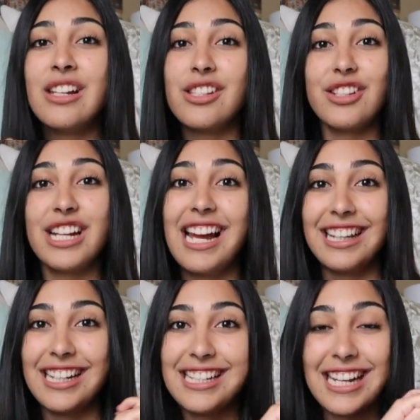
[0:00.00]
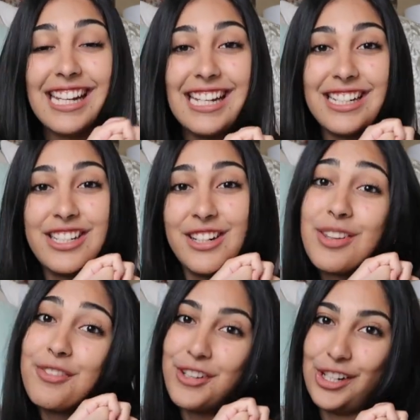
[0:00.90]
So yeah, let's get into
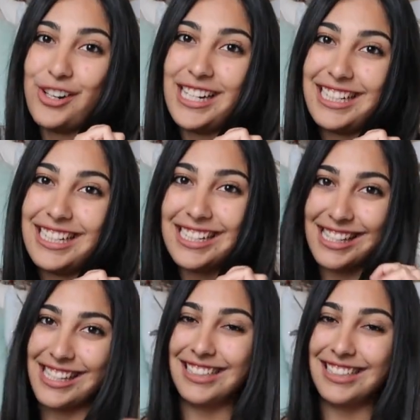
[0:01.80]
the video ideas.